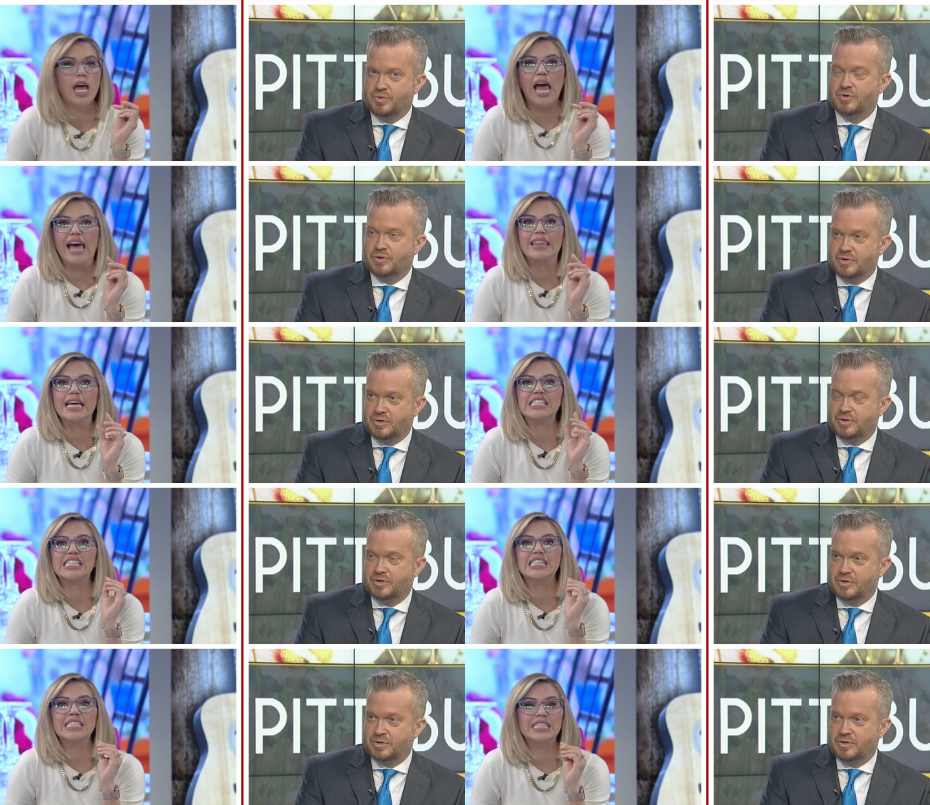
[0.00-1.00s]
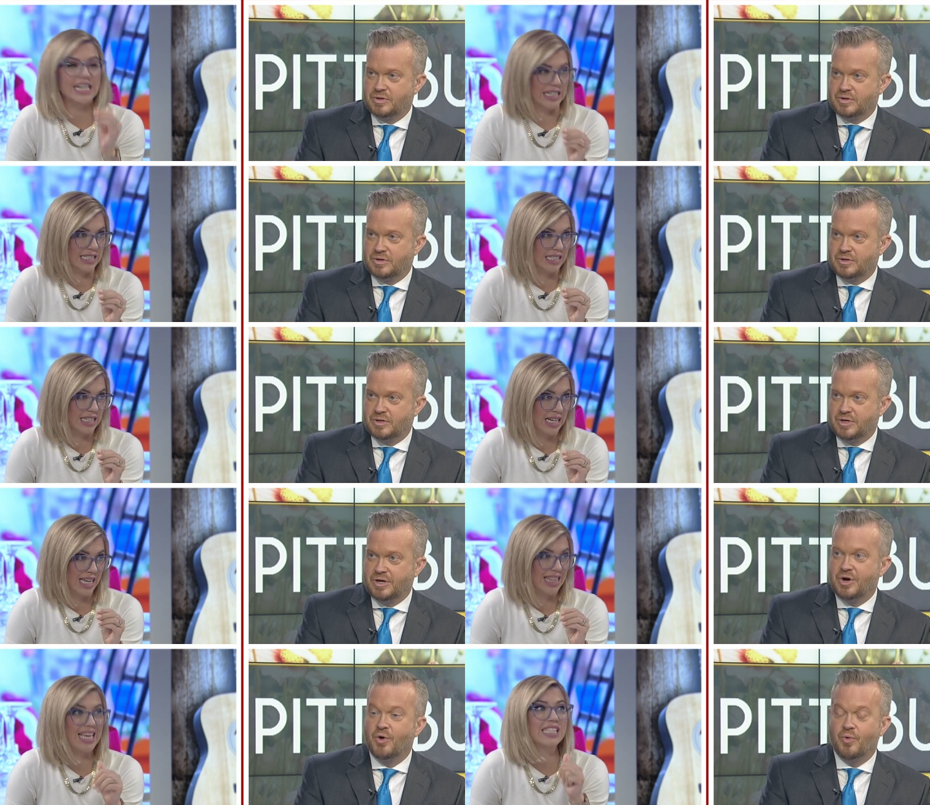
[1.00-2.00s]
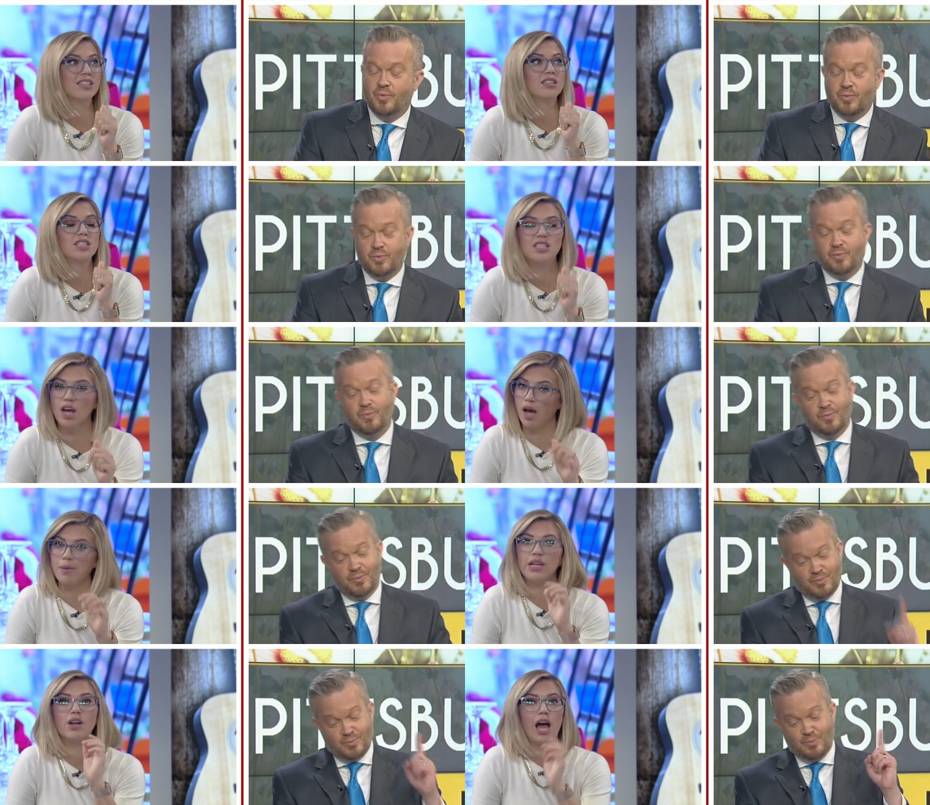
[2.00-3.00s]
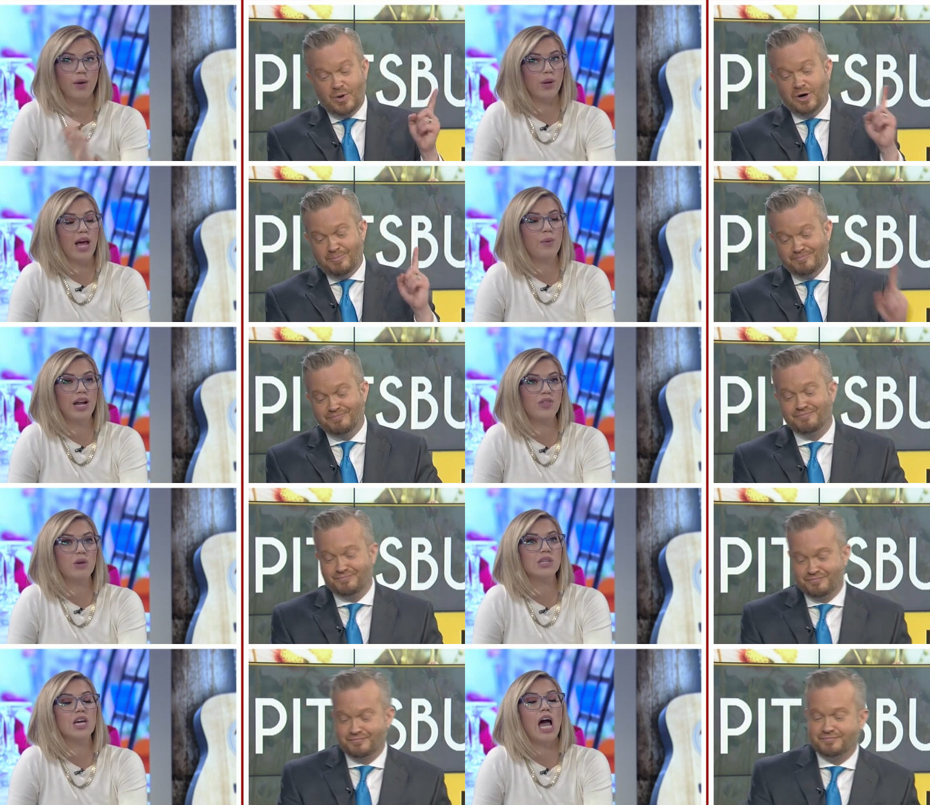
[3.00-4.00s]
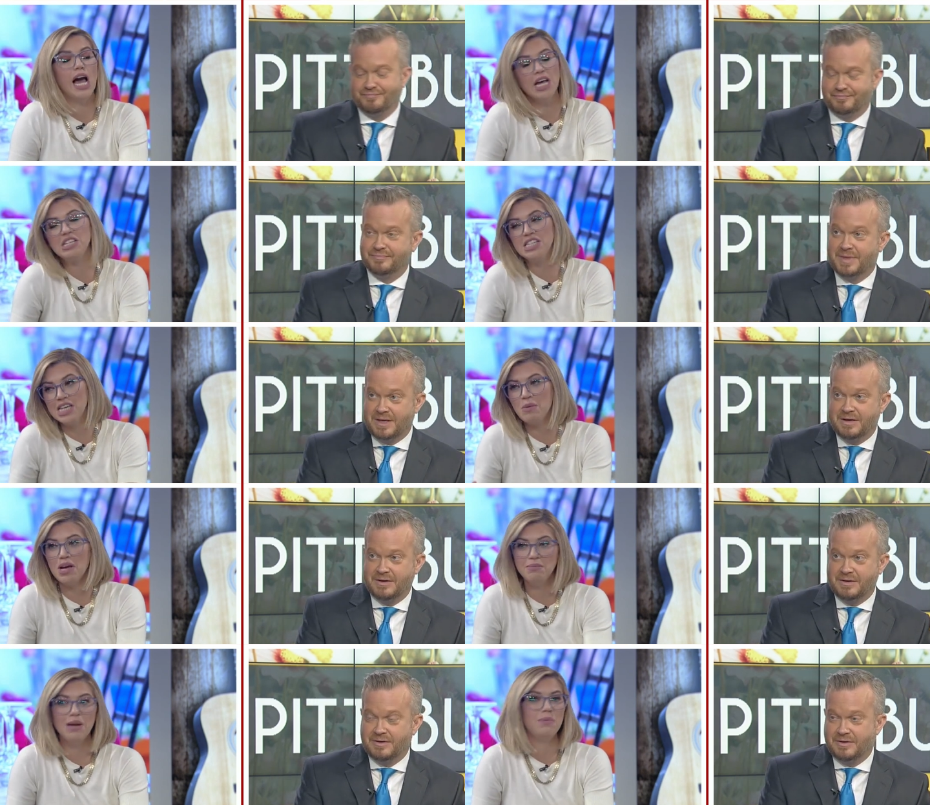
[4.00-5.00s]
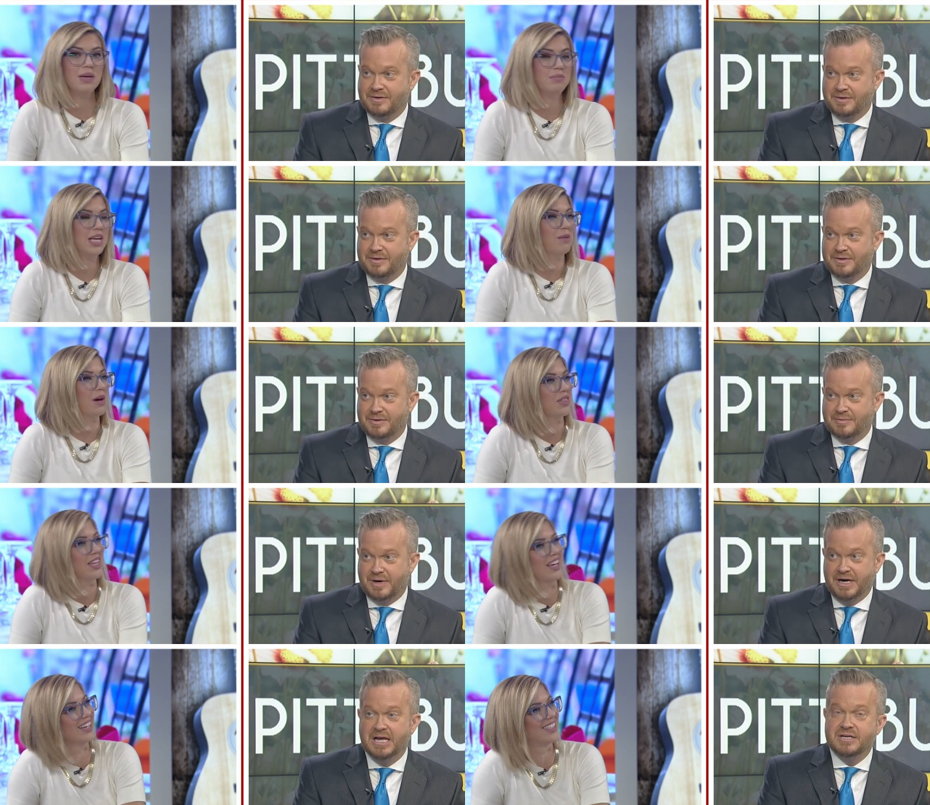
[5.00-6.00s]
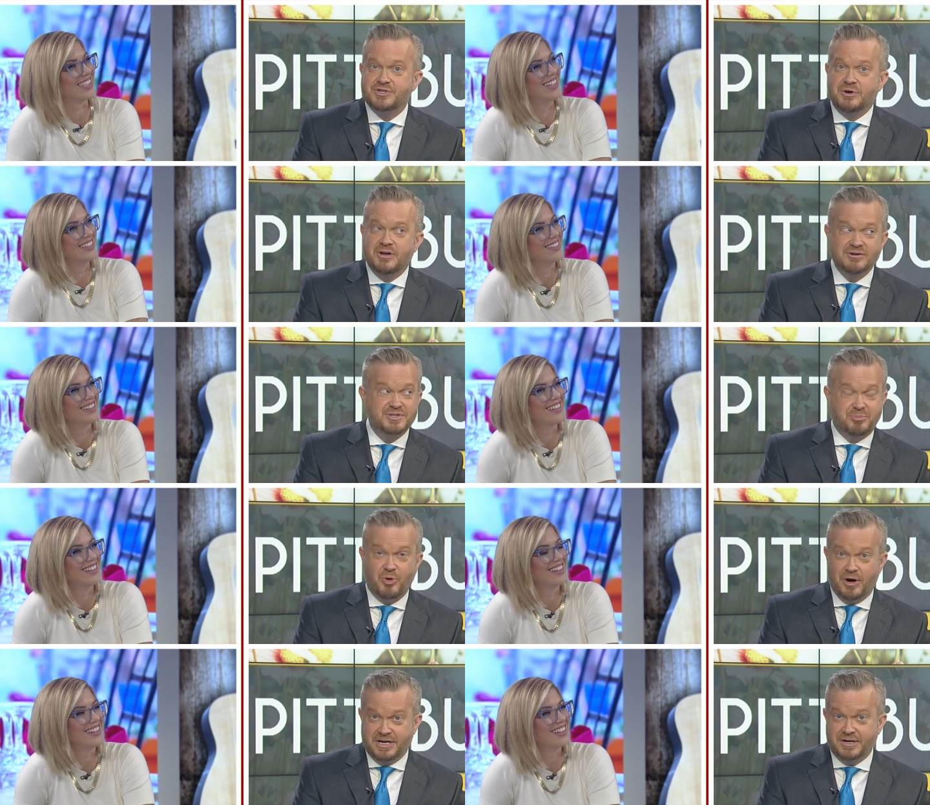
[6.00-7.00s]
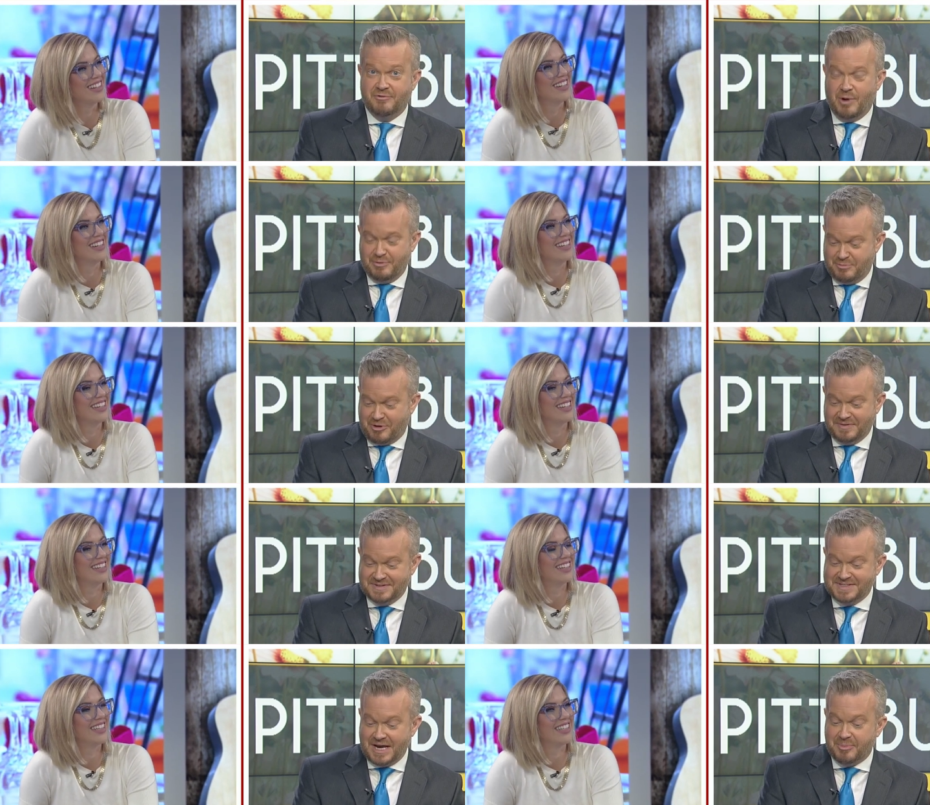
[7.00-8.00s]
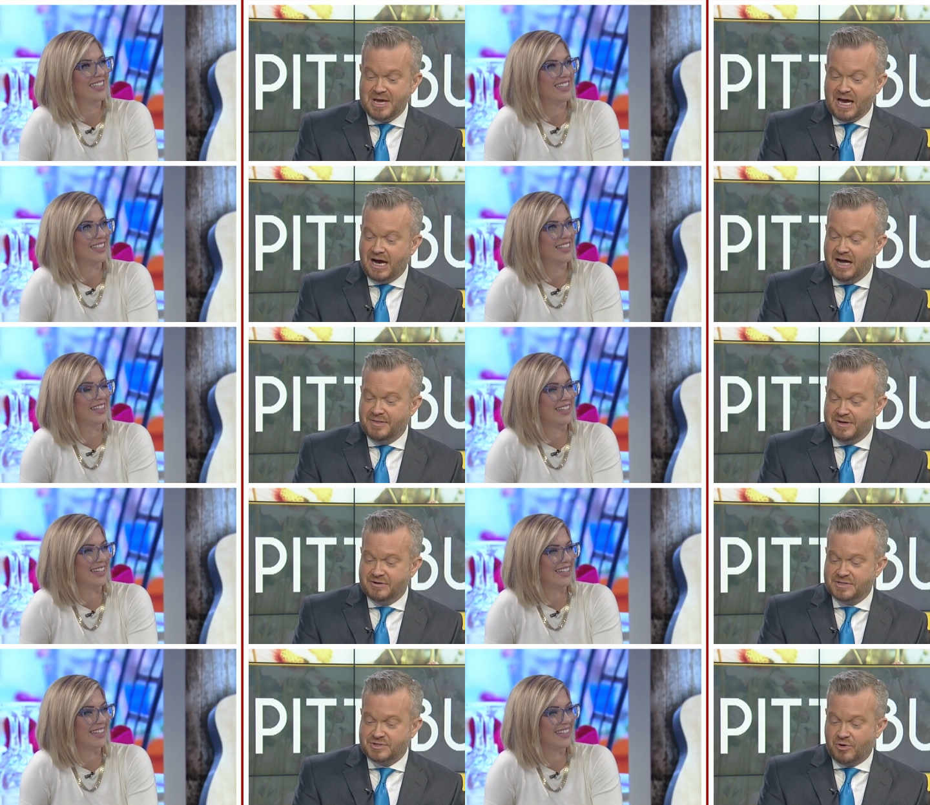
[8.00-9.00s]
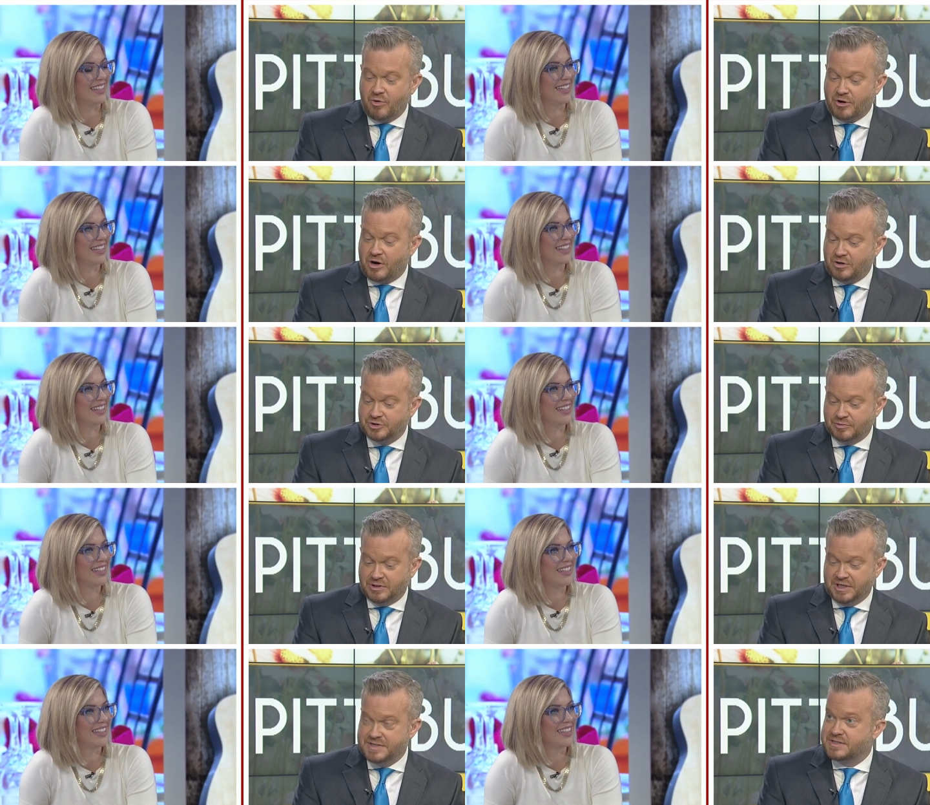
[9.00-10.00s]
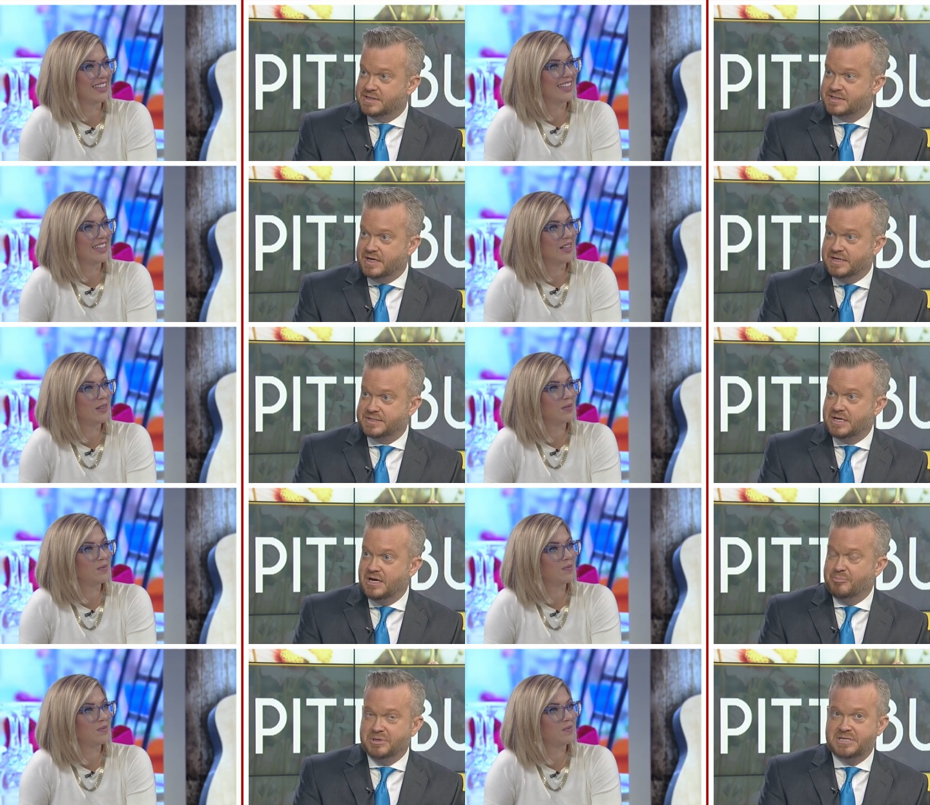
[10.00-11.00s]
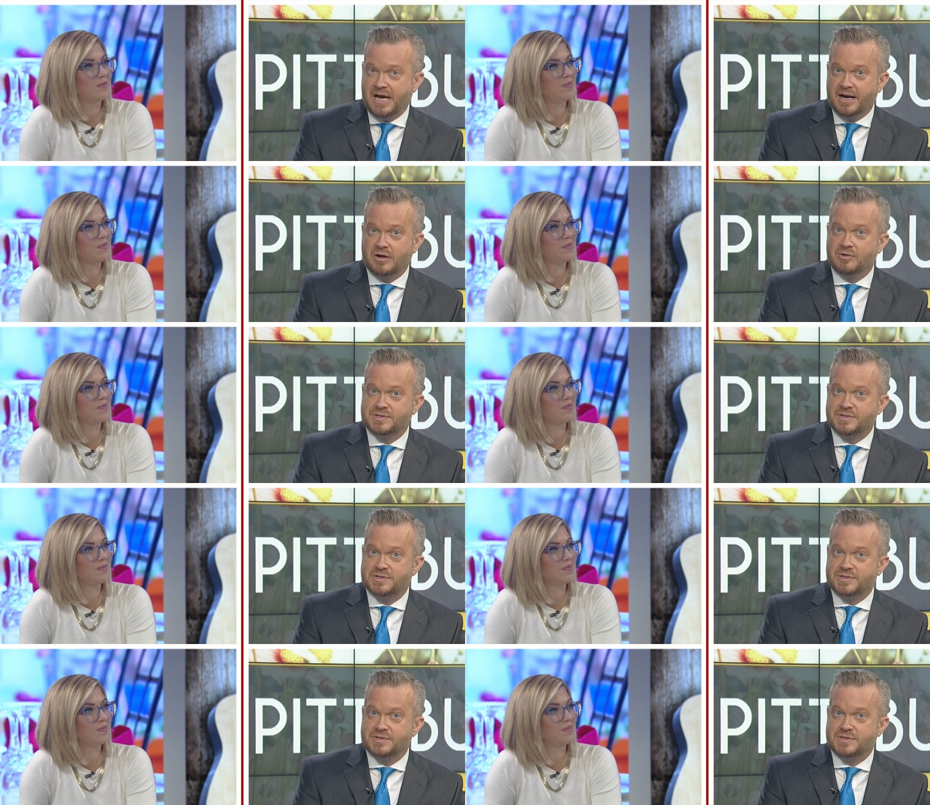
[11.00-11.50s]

Speaker 1: and they stink. They, st I mean, well, I, when I went out there, I was like, see why you might be upset about that, this. Right.
Speaker 2: So here's the point of why we brought this up. Uh, there is a horticulturalist that says botanical